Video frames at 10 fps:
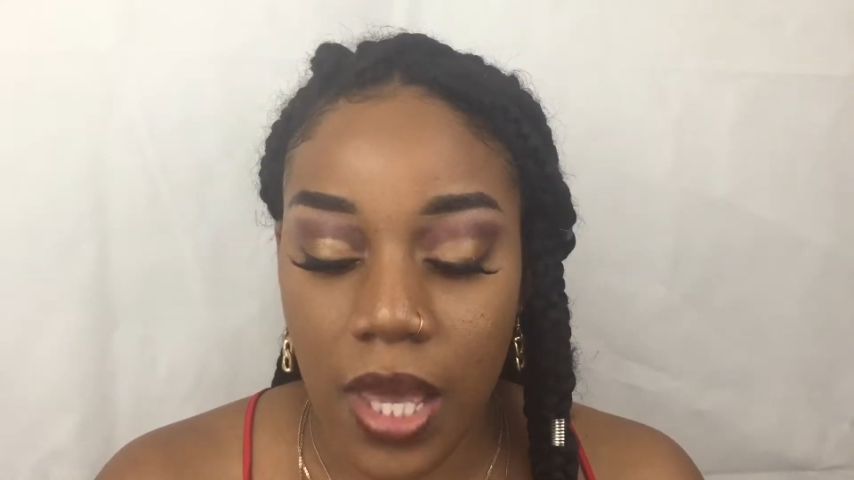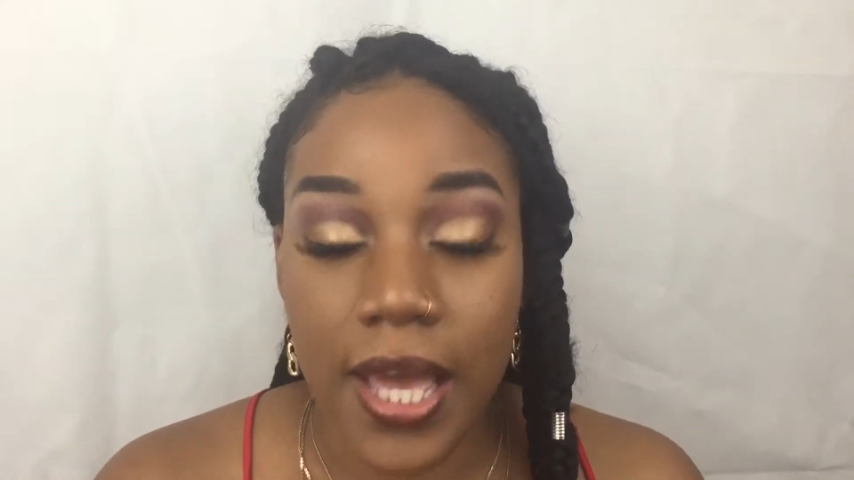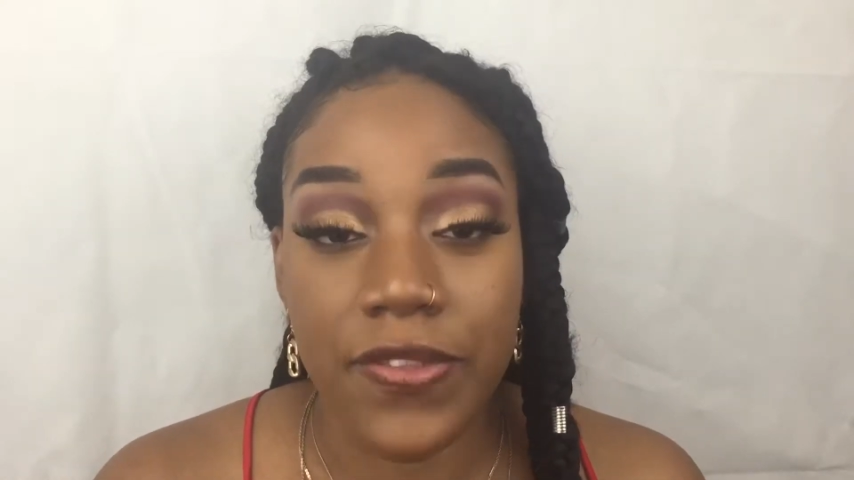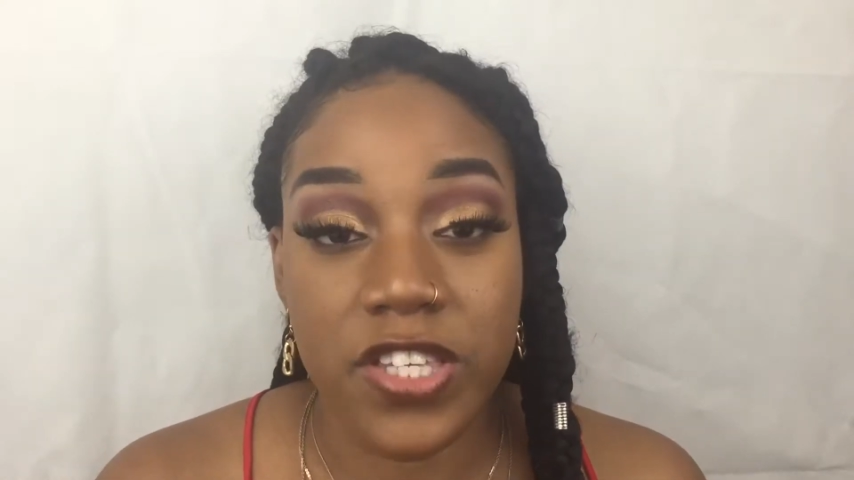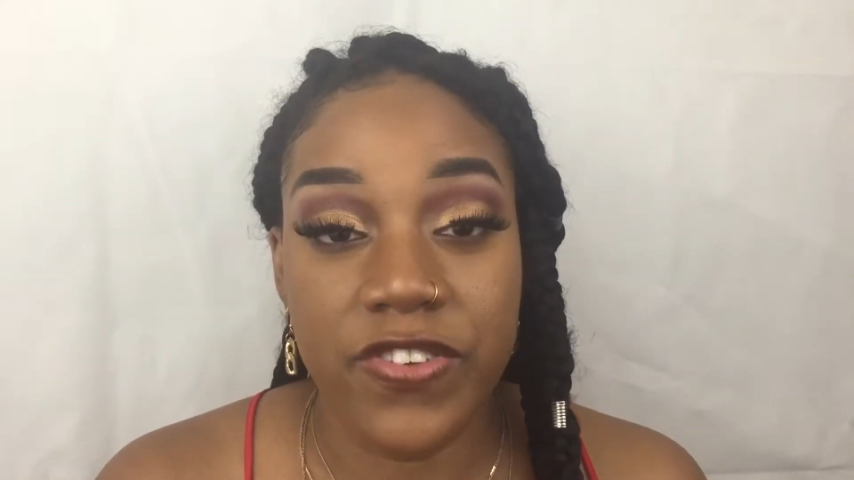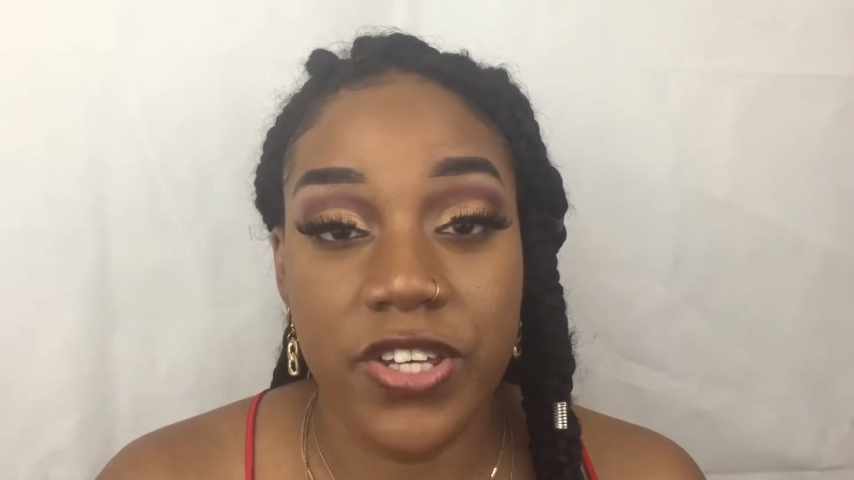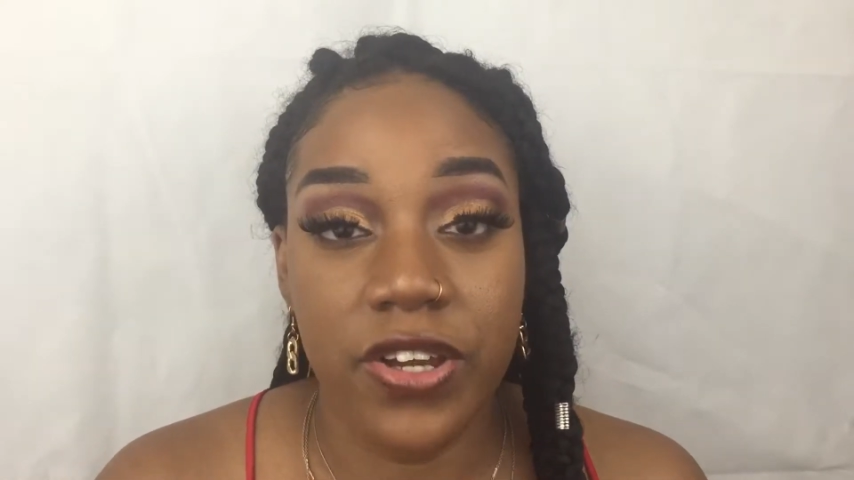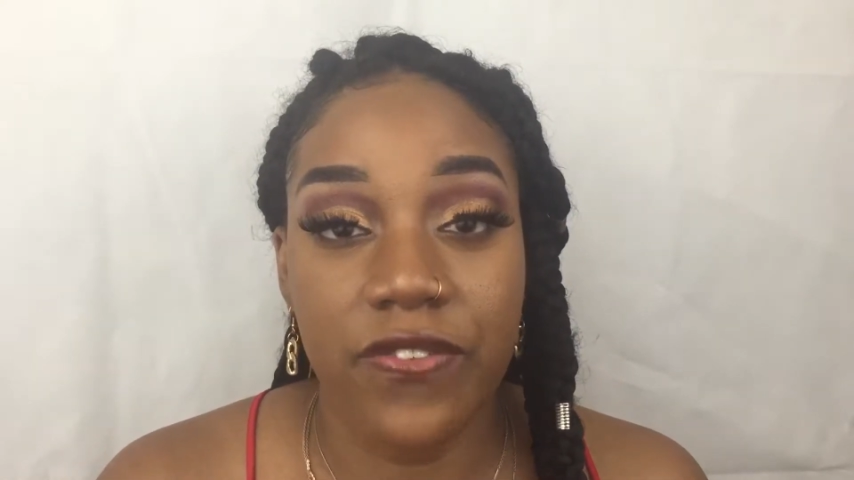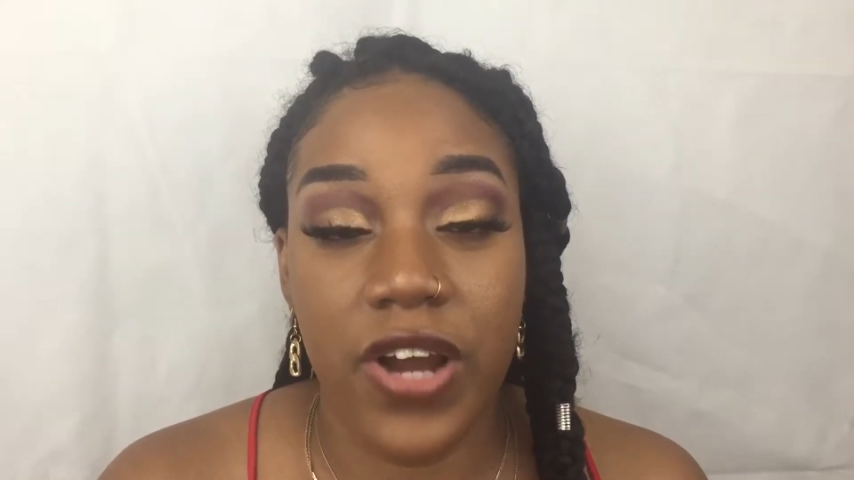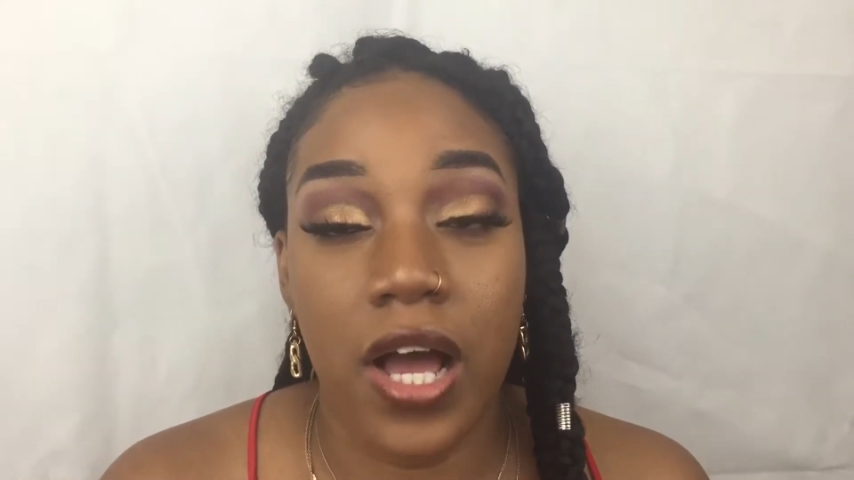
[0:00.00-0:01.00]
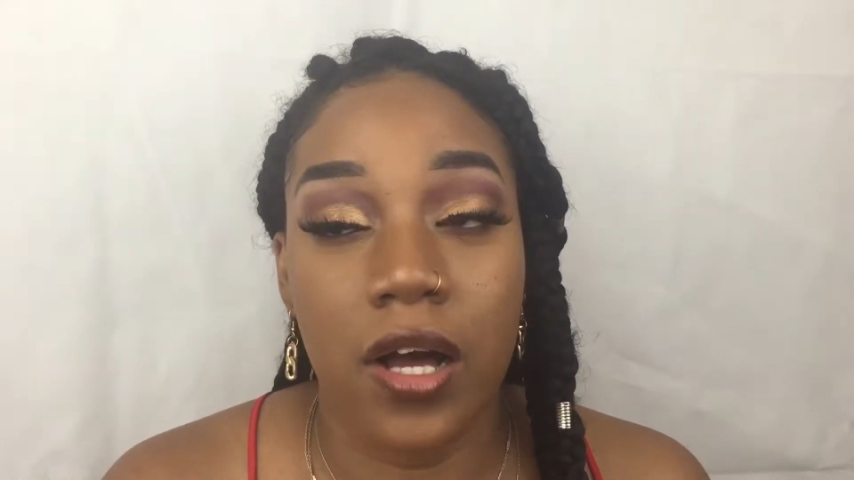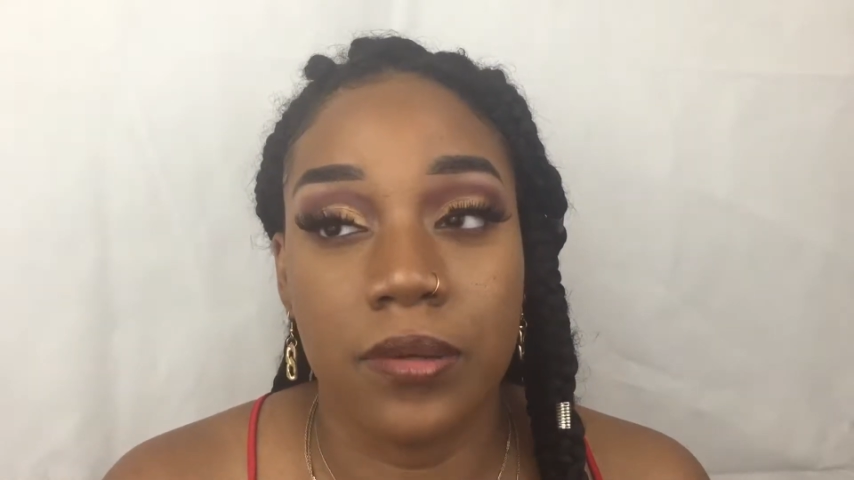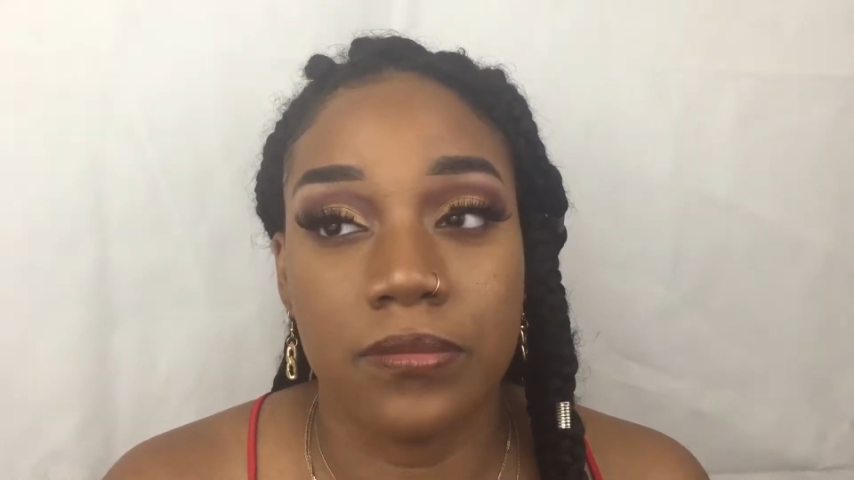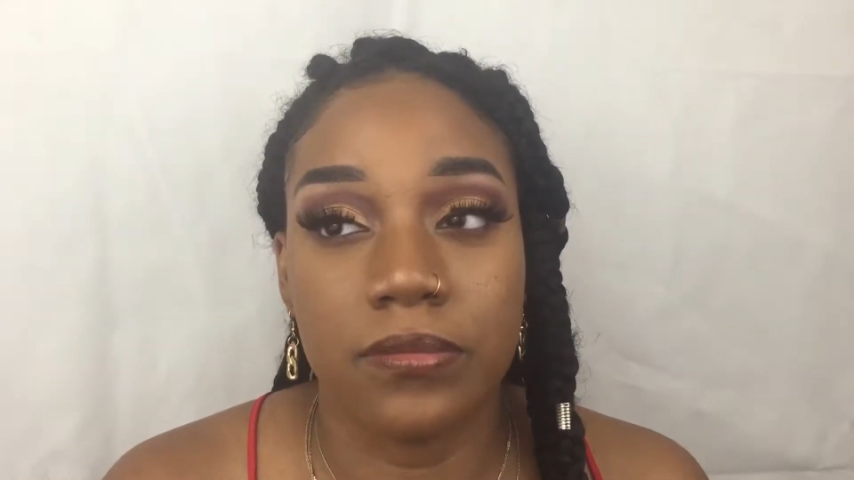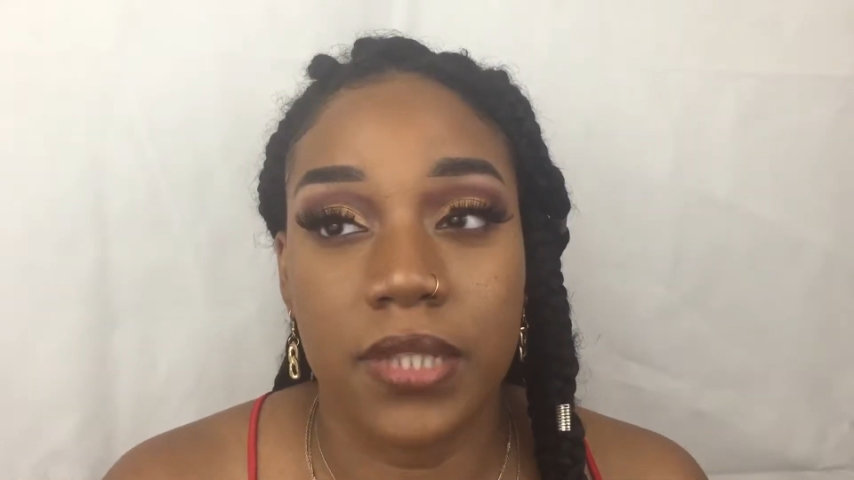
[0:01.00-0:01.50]
in this video,
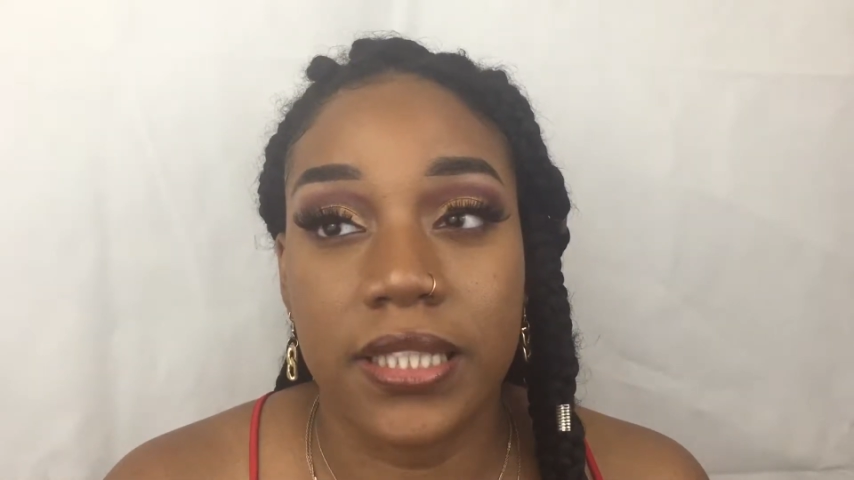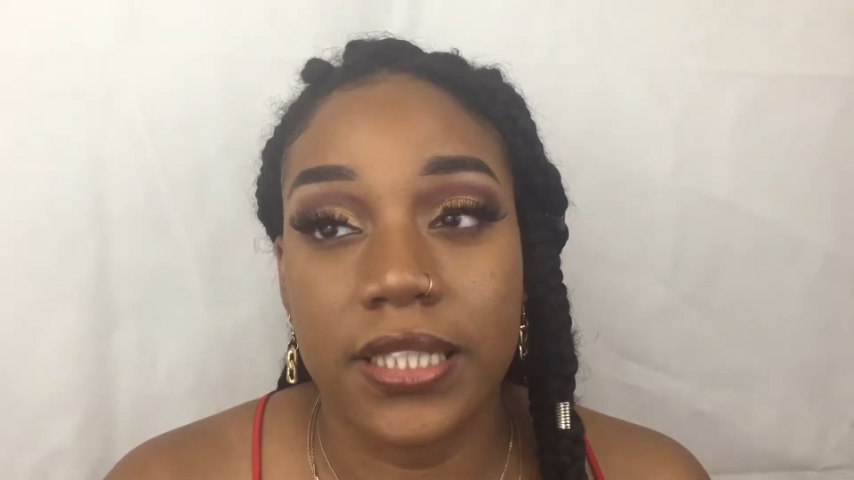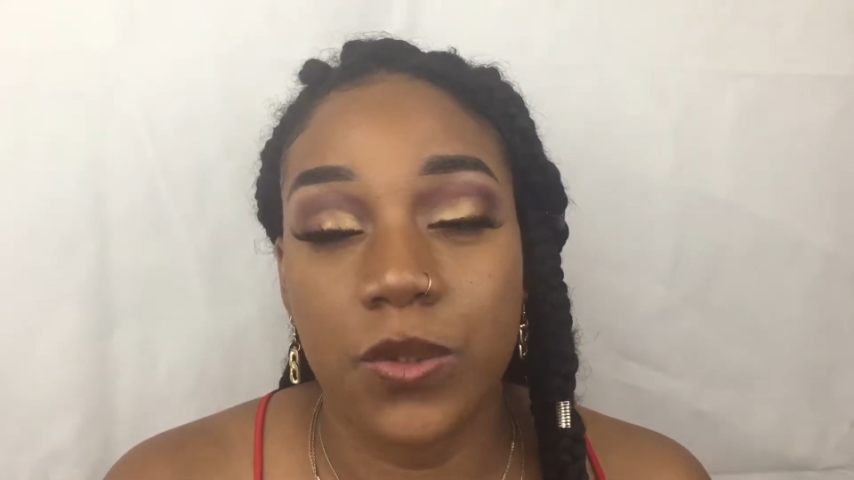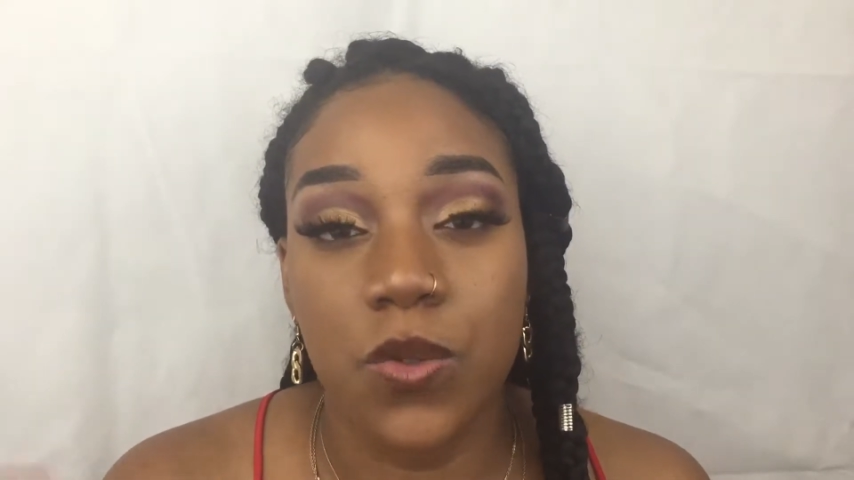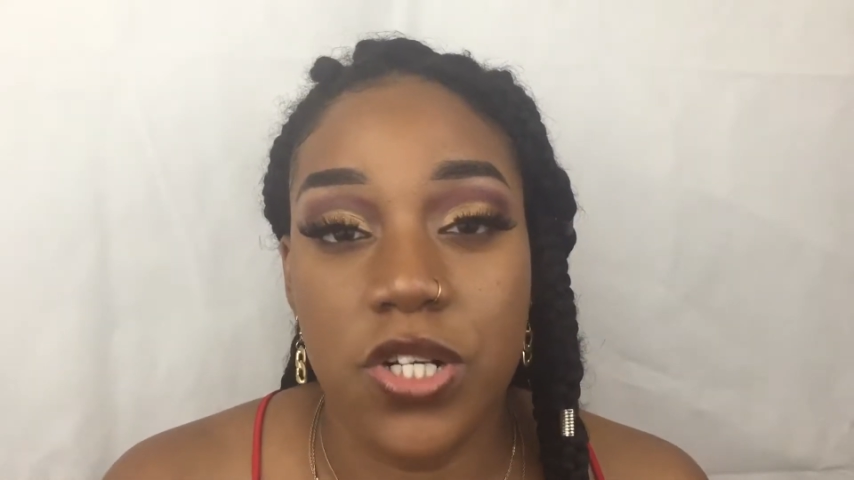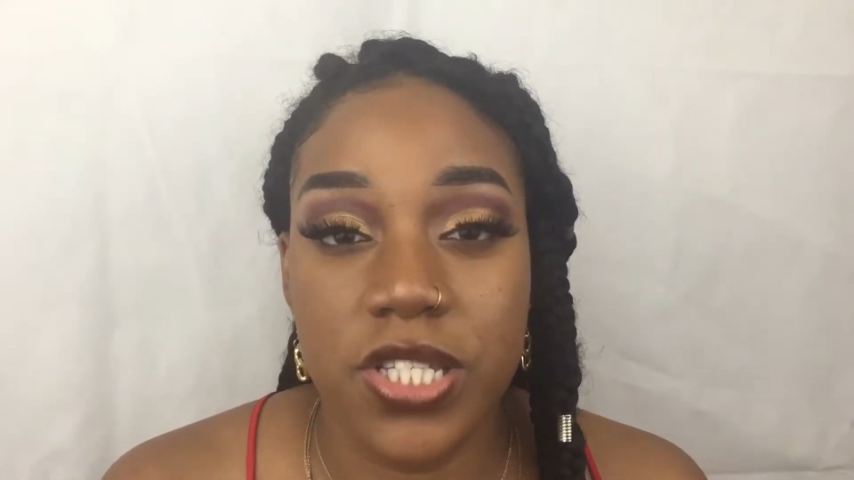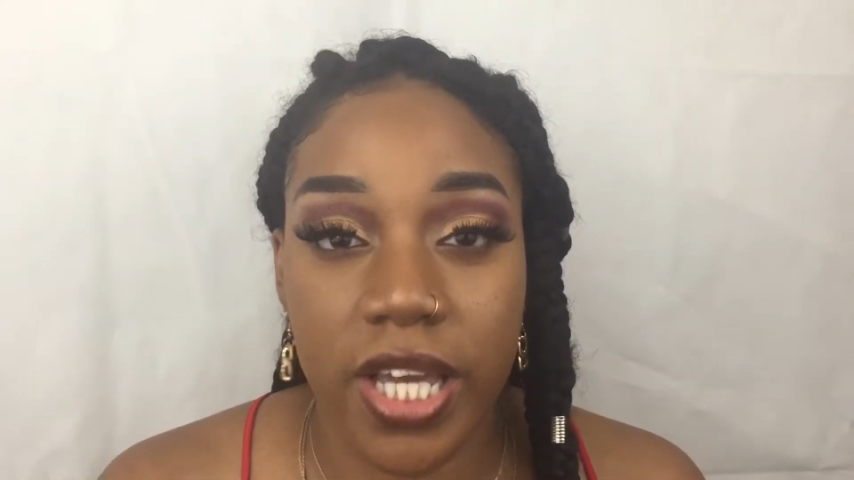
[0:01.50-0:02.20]
towards